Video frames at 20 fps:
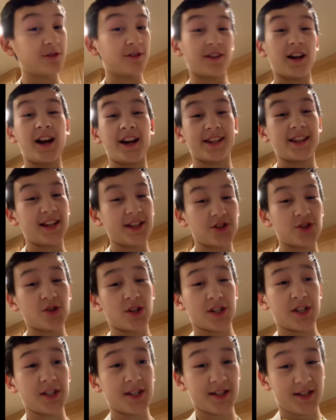I can't stress
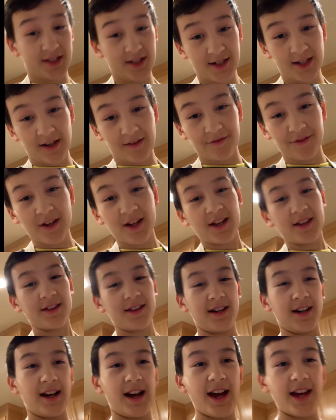this enough.
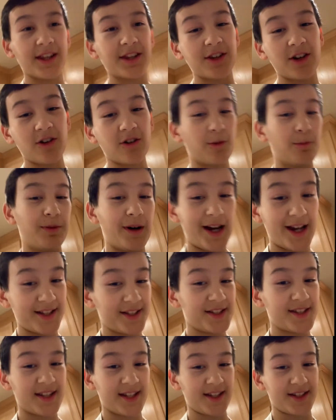The egg yolk binds
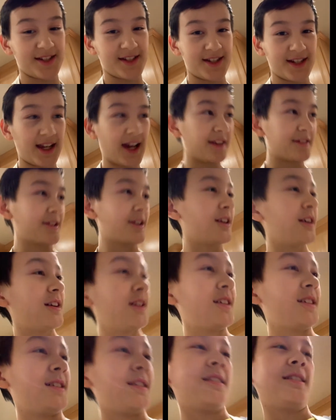things together.
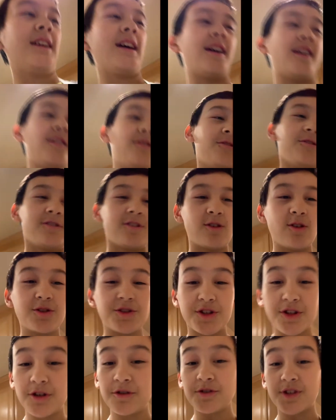Now,
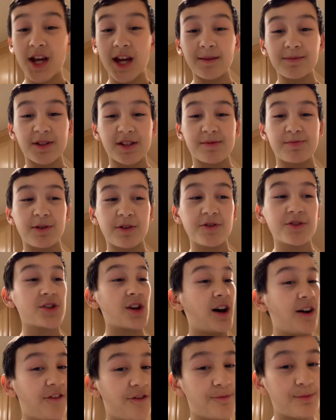2 tablespoons
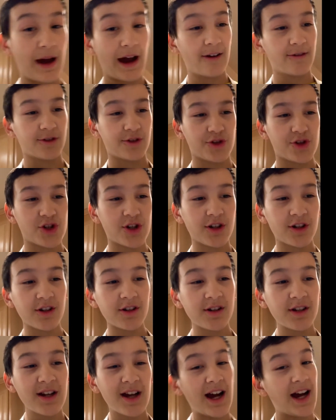of powdered sugar.
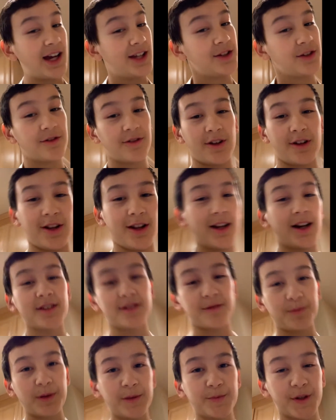I know a lot of
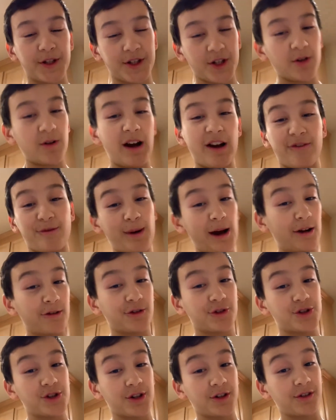people don't have powdered
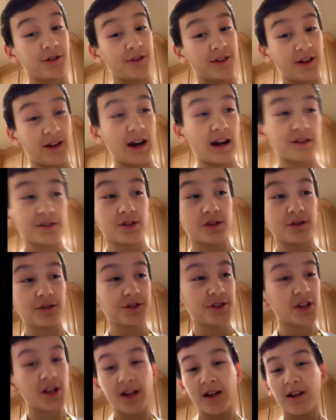sugar in their households.
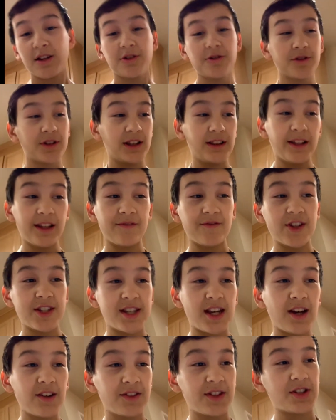You can leave this
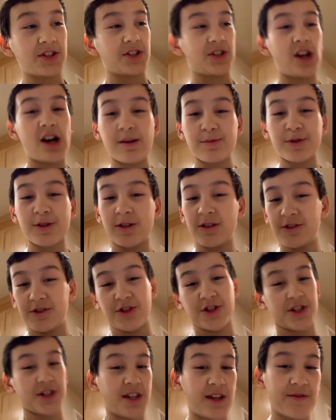out. This is optional. It
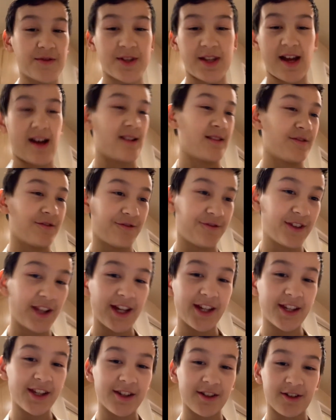just gives that
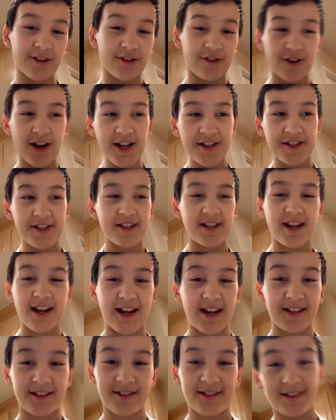flakier crust
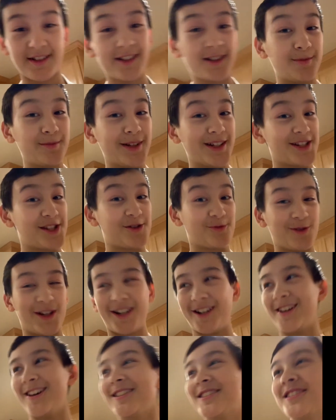and a little bit of
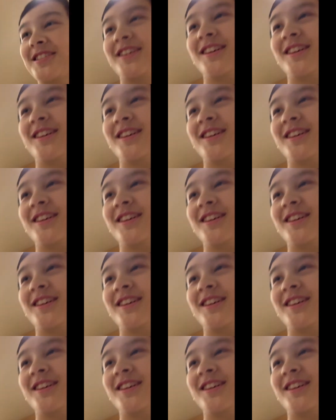sweetness.